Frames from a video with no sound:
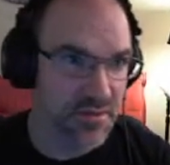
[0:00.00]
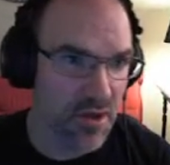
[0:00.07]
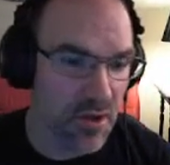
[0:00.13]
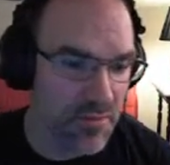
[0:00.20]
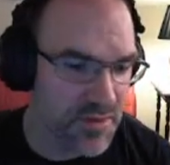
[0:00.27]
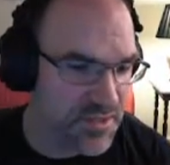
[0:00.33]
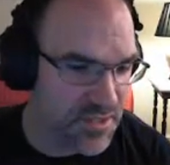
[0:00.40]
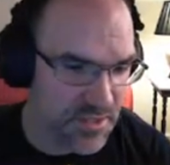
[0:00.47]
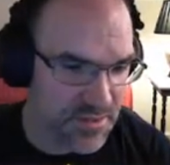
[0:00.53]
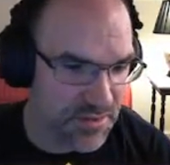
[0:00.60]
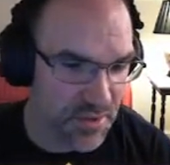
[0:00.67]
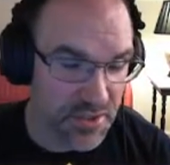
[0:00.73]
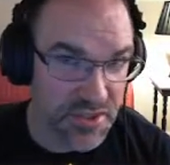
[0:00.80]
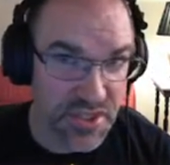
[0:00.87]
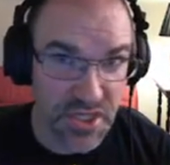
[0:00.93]
all these things are
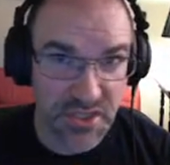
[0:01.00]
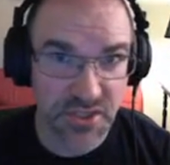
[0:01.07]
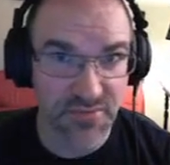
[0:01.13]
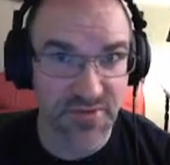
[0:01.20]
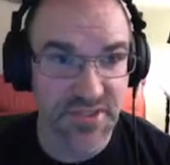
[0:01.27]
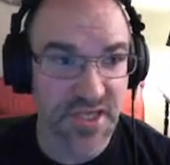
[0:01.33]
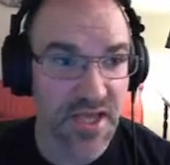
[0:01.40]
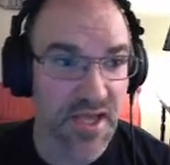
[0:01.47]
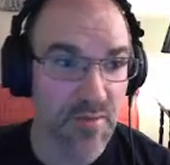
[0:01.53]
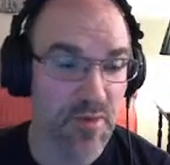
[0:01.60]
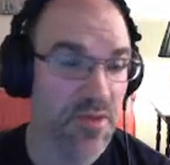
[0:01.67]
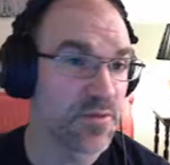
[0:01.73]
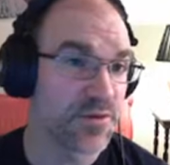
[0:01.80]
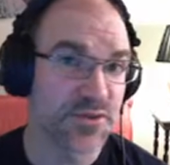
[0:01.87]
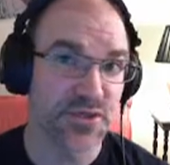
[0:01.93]
going to change over time,
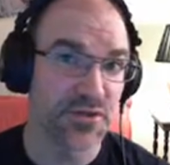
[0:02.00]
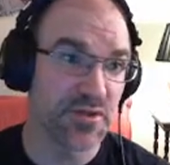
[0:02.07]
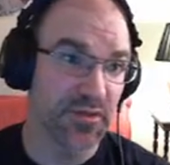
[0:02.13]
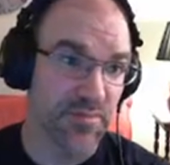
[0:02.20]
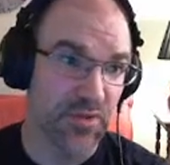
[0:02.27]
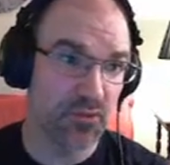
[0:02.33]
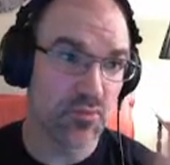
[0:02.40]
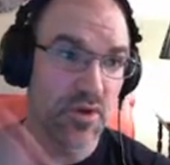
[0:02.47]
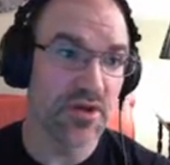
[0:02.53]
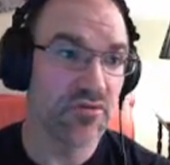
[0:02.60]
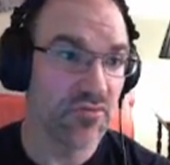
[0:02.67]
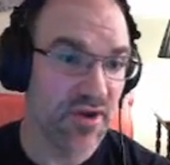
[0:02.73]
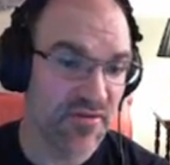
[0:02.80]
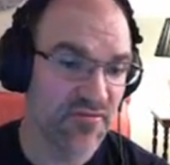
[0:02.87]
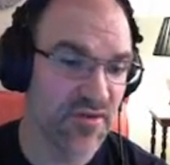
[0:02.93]
and there should only be one
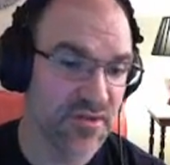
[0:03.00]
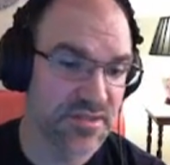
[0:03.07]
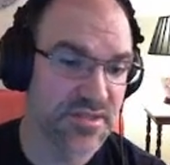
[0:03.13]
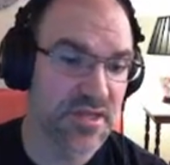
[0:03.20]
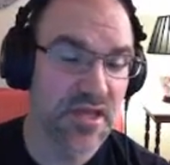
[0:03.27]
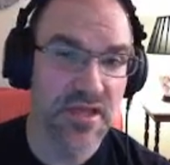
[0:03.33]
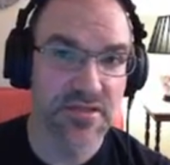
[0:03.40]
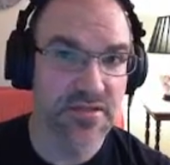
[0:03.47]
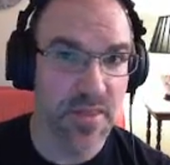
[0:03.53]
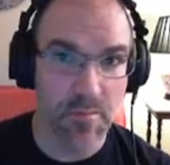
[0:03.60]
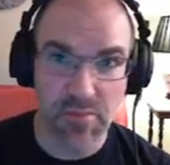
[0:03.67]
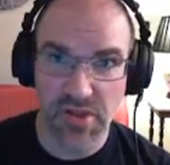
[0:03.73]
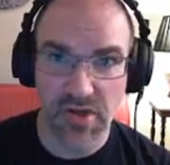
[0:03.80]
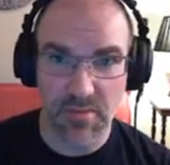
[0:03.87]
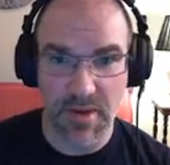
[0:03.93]
reference to the
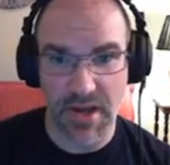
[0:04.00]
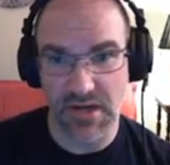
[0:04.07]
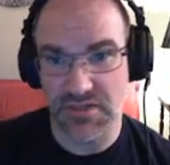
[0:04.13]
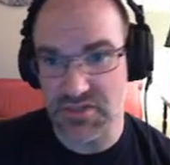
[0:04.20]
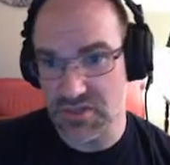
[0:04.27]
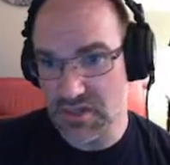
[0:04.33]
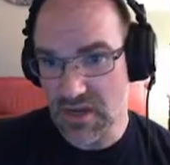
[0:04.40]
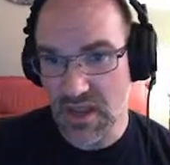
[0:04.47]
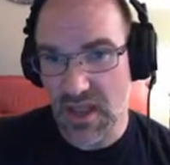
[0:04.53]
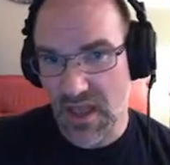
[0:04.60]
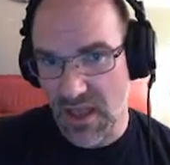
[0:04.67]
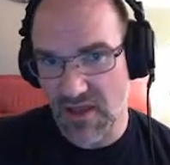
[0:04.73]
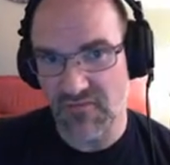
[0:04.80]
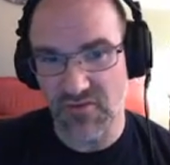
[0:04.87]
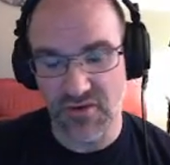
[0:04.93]
player manager
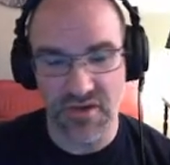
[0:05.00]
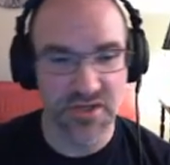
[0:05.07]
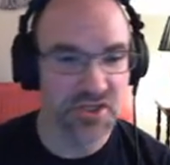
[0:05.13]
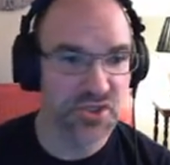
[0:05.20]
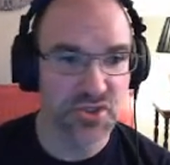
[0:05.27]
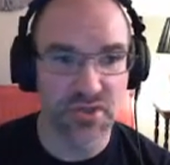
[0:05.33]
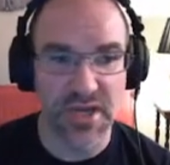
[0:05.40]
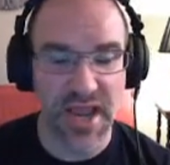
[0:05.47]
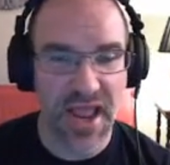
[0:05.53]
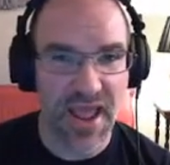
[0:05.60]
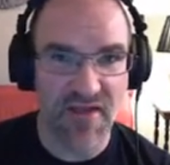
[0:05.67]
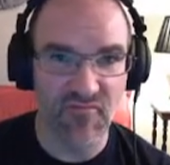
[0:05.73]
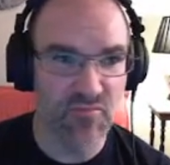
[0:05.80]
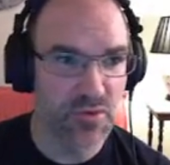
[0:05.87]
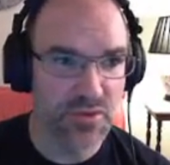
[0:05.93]
ever. It shouldn't
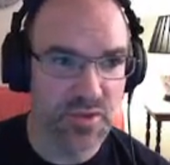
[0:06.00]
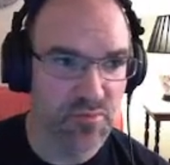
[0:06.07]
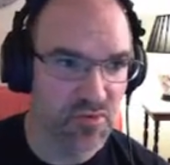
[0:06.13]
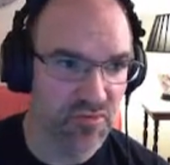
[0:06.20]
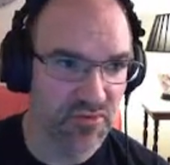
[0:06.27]
have multiple